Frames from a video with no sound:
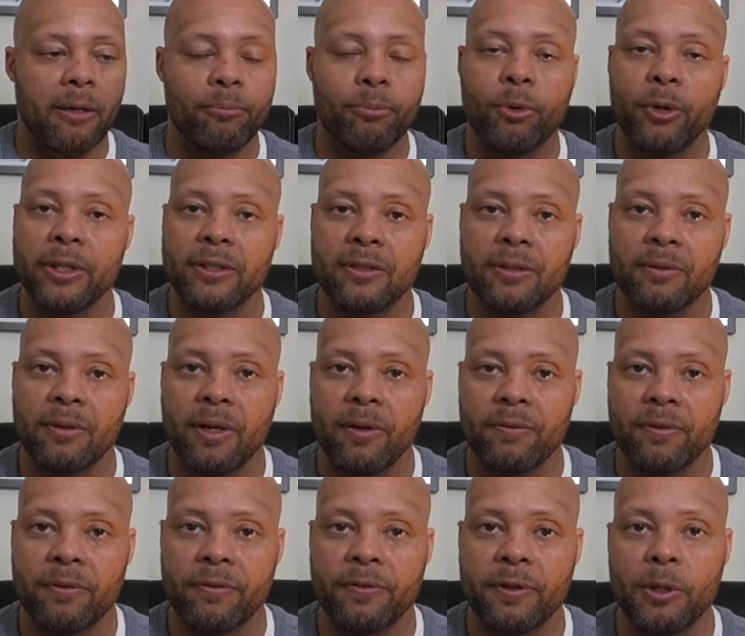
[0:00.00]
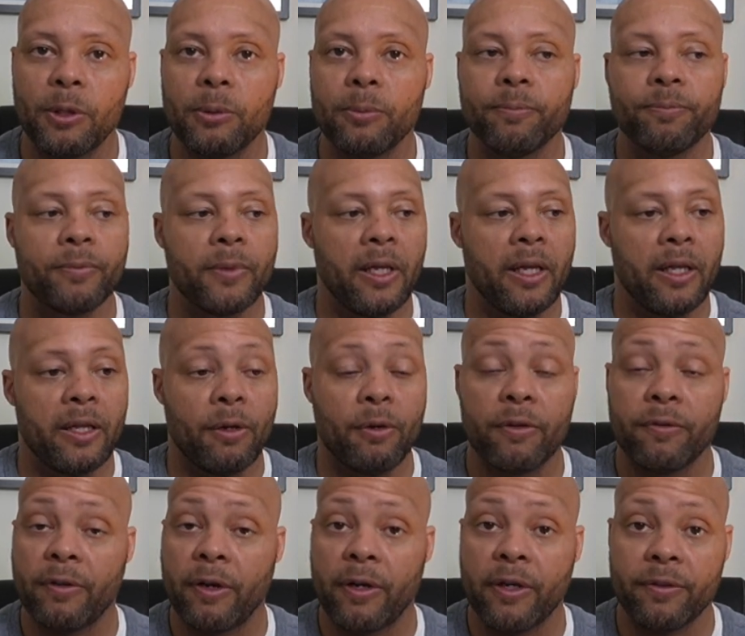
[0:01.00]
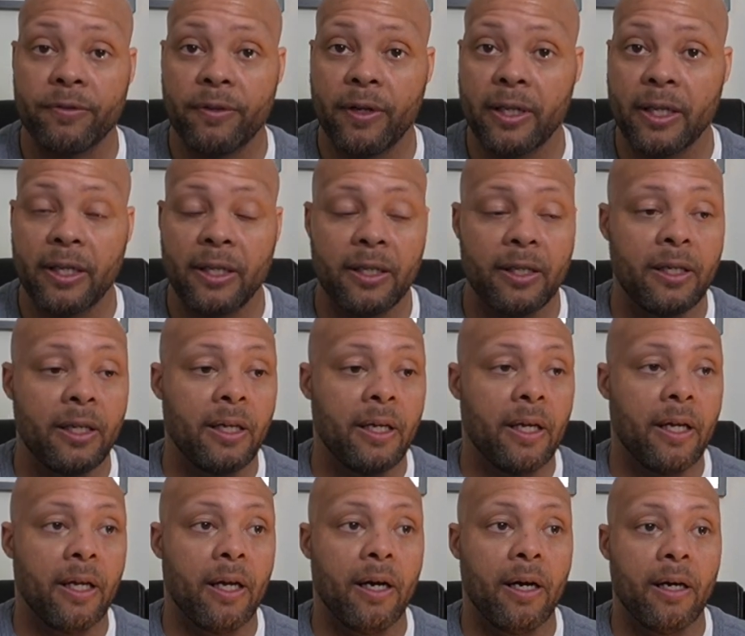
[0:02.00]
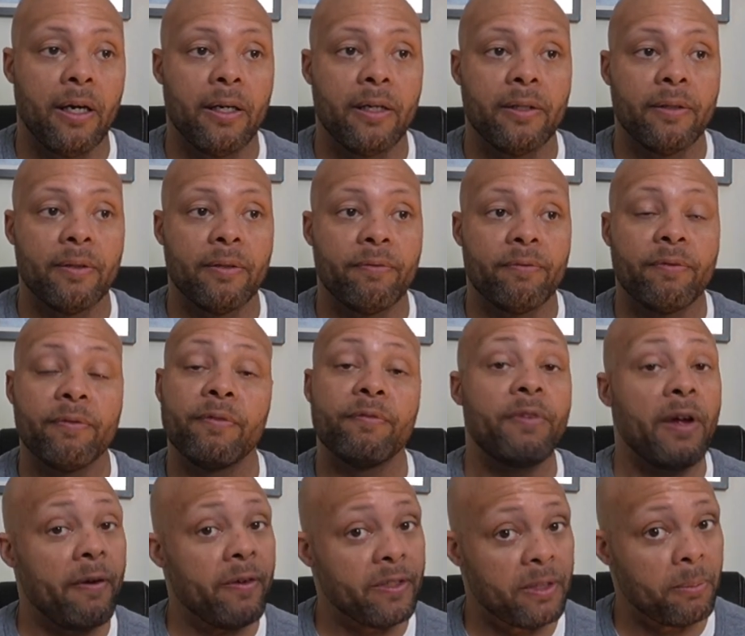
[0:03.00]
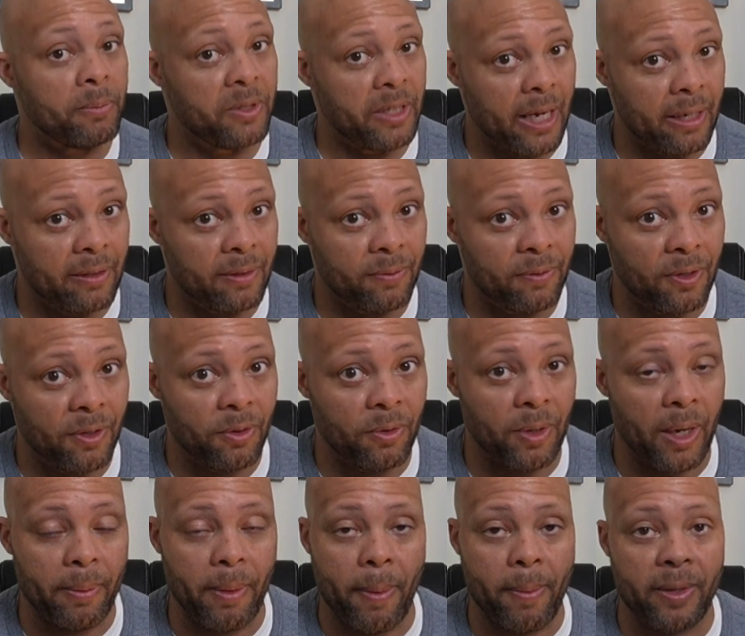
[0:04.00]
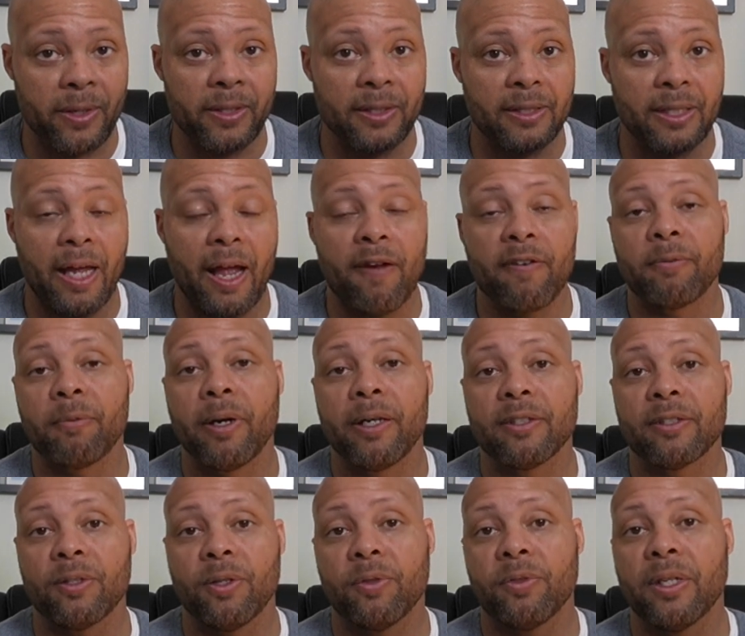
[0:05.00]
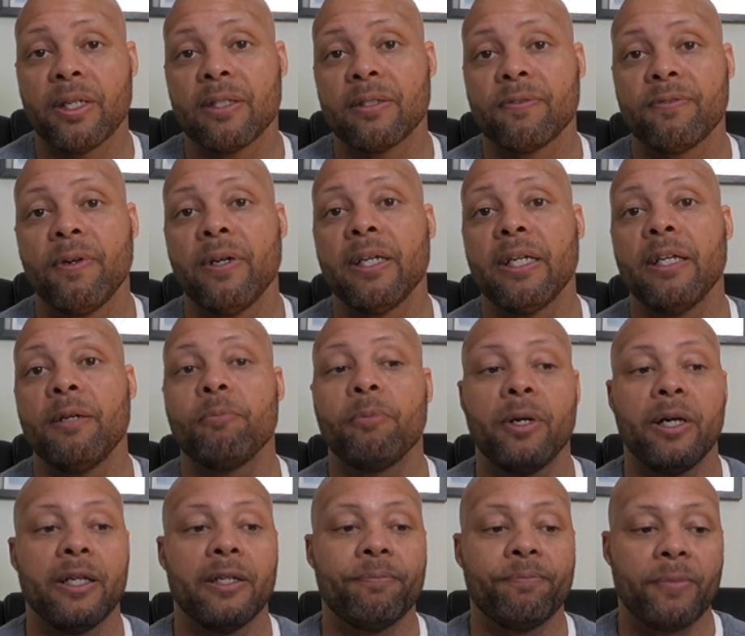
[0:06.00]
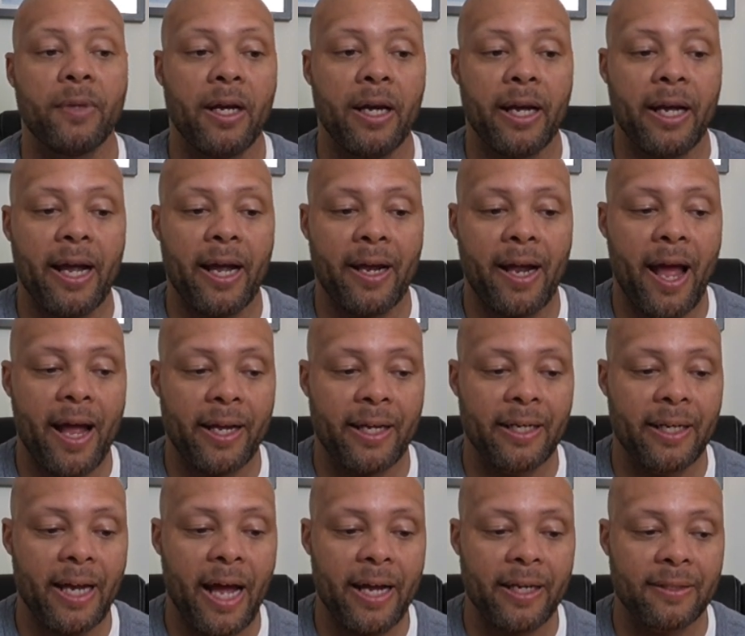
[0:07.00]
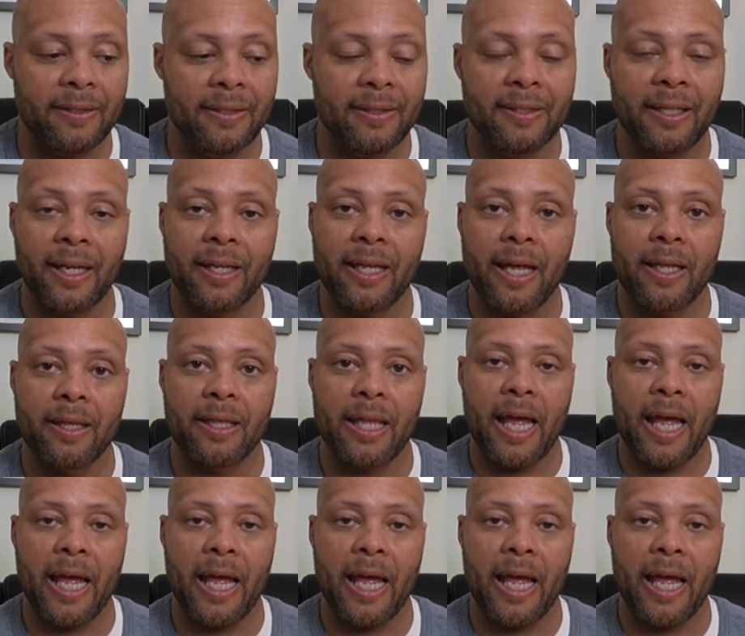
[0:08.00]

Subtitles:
points of the film. They were very funny. Very subjective too. I'm going to say everybody's going to think it's funny, but I can actually say that